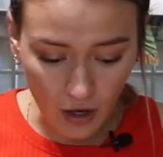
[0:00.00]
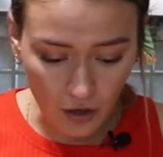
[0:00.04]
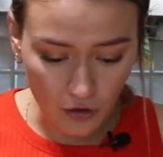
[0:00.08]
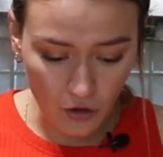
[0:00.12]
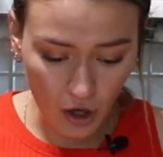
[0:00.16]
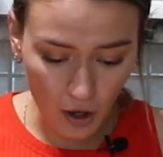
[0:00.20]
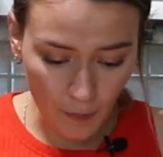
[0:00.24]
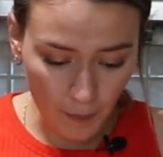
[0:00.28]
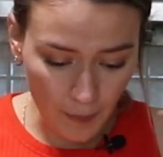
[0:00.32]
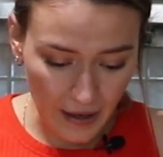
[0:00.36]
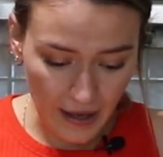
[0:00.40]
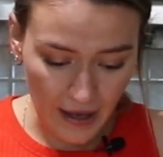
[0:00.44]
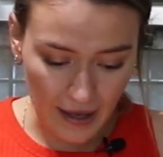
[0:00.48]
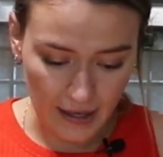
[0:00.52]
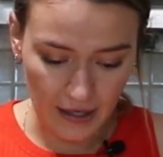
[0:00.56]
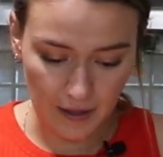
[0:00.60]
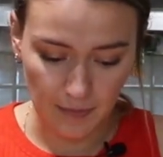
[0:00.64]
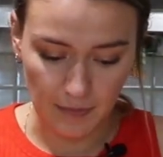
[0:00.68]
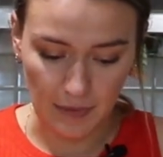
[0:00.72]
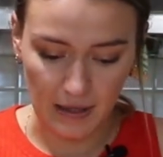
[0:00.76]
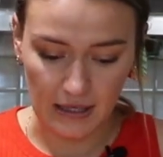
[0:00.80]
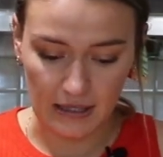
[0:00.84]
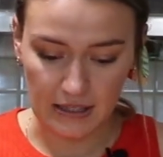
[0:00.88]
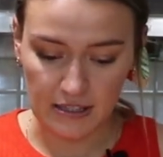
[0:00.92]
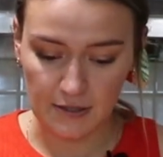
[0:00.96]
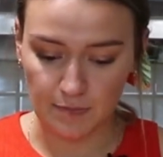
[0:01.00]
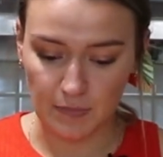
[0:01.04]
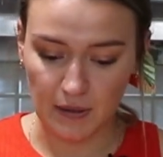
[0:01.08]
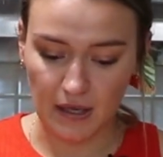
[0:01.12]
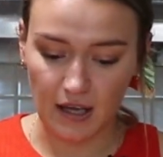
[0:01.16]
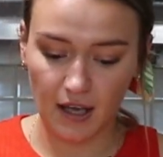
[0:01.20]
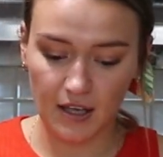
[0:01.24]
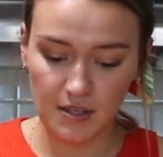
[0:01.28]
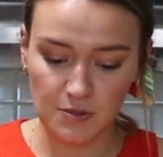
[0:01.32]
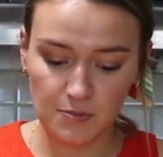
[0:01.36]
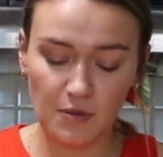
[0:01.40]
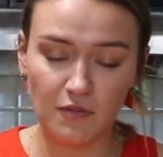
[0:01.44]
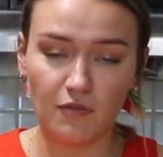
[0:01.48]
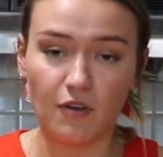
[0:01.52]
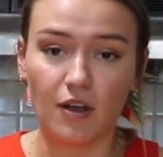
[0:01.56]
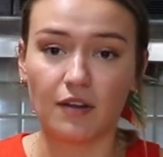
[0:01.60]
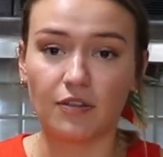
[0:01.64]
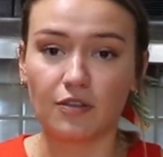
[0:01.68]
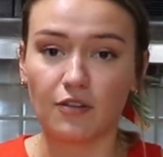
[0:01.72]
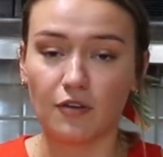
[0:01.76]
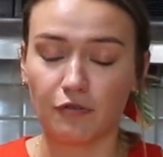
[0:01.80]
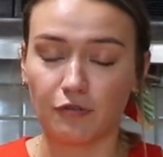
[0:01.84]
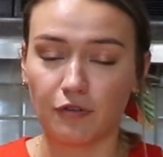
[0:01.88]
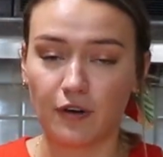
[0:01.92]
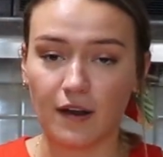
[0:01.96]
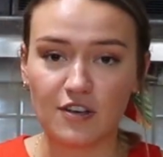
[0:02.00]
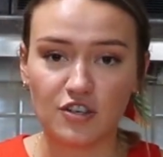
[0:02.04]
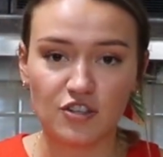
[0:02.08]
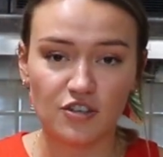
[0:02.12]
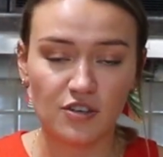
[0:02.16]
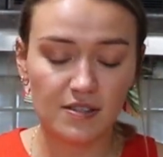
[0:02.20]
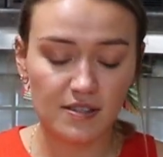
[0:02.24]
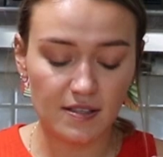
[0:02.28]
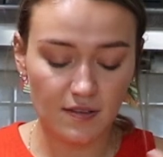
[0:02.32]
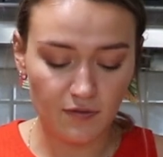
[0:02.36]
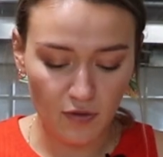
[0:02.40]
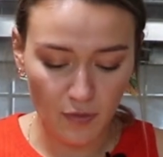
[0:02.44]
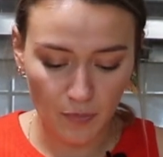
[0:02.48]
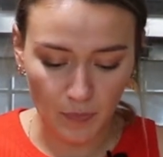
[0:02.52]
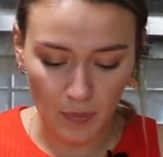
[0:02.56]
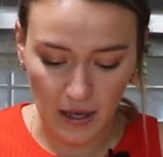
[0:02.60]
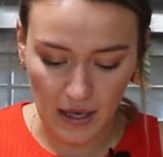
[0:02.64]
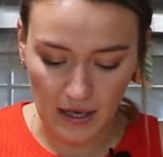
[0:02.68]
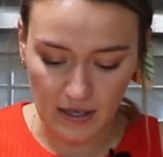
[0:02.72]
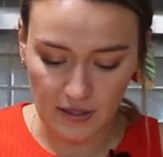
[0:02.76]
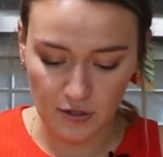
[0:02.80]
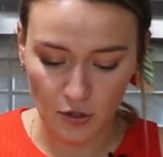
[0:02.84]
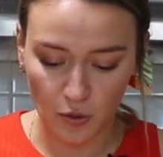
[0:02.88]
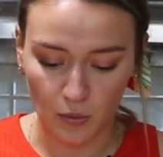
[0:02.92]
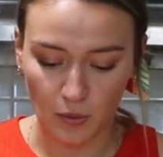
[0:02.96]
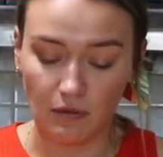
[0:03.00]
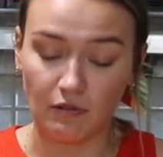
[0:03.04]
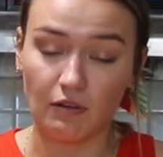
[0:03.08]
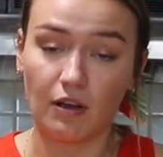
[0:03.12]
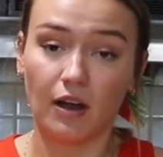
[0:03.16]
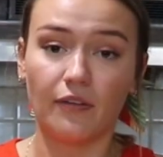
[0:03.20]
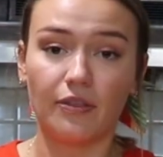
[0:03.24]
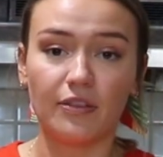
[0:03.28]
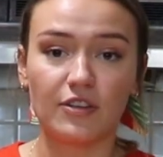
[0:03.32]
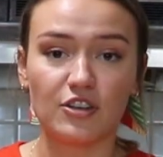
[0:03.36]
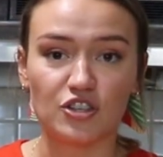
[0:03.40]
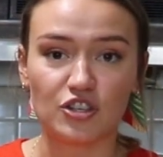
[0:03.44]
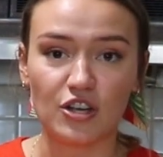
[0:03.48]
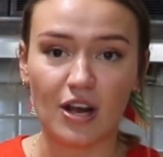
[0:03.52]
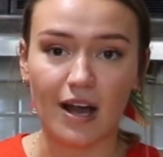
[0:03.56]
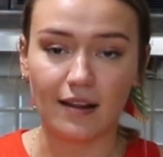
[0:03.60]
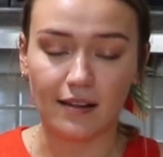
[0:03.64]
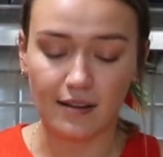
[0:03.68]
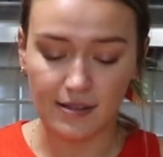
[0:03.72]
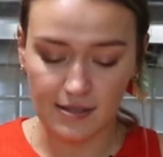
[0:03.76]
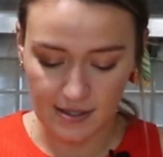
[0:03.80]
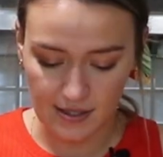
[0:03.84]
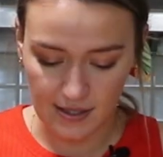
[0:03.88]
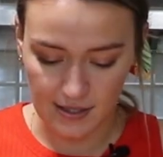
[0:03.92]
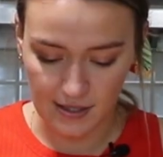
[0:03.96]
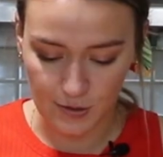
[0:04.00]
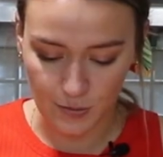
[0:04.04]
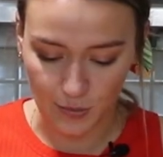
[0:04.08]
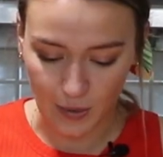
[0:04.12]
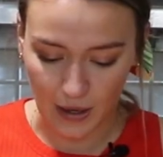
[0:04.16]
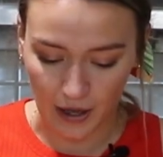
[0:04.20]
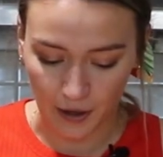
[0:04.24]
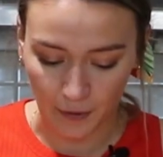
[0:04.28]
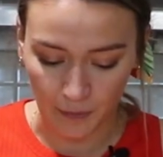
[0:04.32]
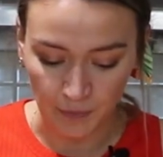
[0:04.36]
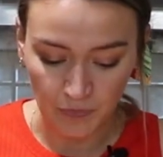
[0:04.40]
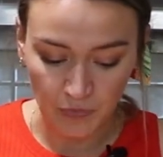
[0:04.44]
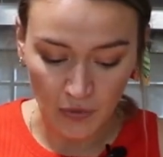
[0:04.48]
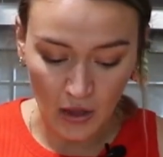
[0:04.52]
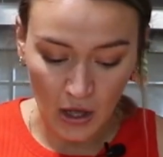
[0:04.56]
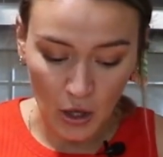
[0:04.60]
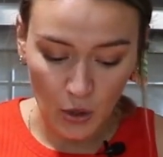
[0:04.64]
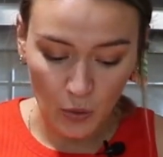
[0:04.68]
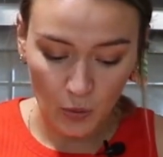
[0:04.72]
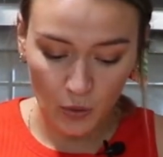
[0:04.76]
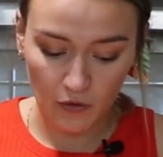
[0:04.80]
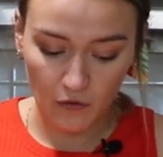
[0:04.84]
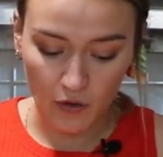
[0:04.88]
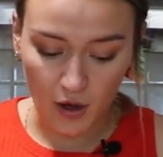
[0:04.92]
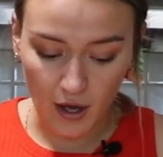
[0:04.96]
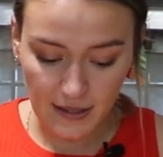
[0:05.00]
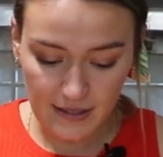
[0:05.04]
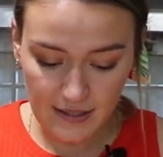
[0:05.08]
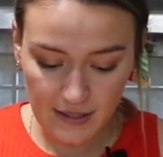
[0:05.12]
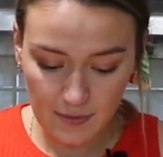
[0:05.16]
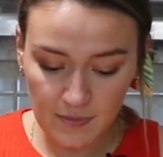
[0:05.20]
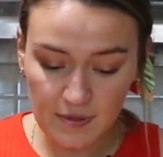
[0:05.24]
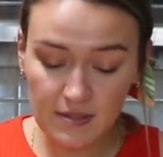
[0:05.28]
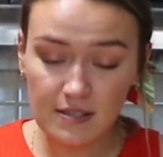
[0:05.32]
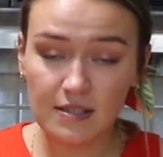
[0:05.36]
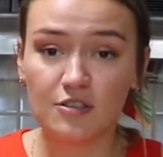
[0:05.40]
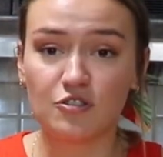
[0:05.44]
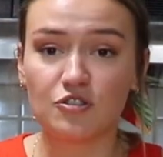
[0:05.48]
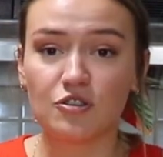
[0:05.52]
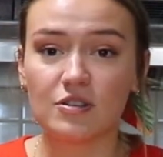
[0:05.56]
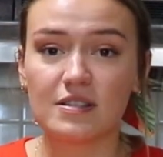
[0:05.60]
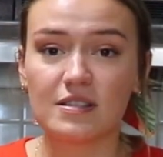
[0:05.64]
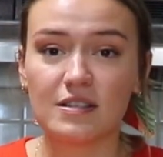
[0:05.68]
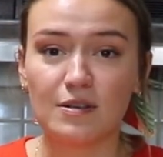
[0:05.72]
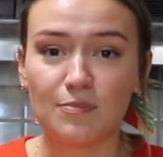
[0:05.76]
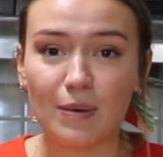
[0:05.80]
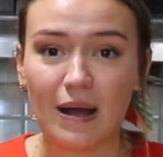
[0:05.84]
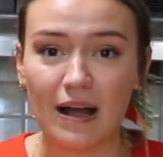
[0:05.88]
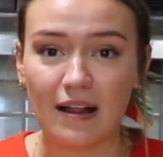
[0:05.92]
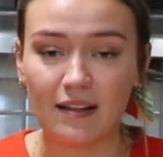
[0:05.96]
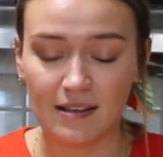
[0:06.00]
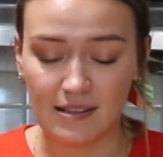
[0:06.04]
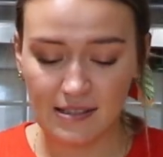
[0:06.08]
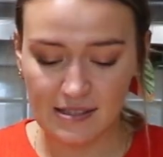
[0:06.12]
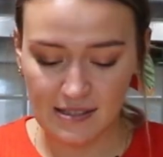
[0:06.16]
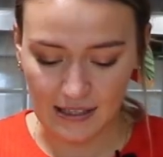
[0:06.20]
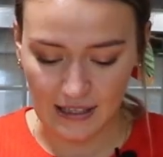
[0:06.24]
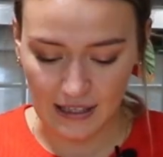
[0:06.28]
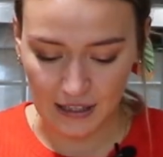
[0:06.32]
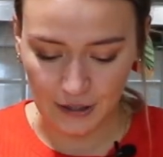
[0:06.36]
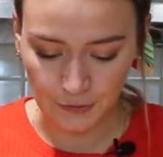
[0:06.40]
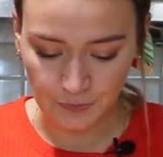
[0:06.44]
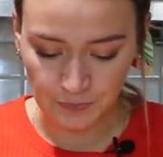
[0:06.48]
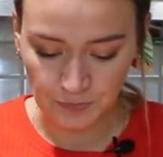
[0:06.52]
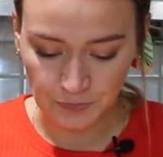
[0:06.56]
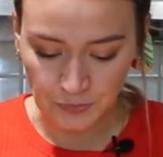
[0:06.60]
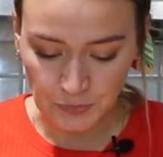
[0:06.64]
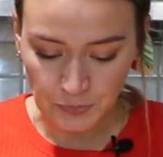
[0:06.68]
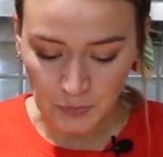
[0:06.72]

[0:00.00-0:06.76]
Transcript: Not by any means, because we've got the freshness of the basil, we've got the shallots as well, we've got some citrus to balance it out.